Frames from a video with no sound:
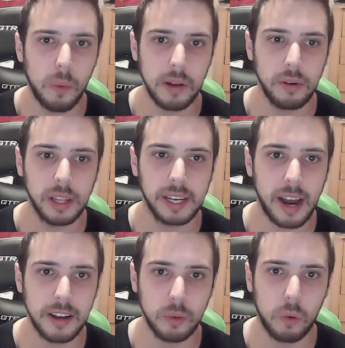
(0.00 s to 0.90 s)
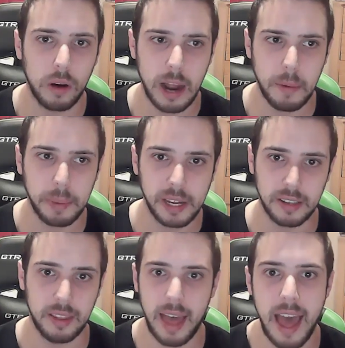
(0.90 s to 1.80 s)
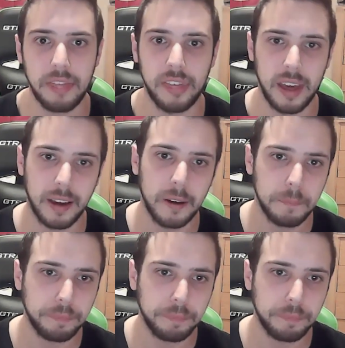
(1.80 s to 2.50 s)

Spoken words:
one really got into Warhammer because of that thing.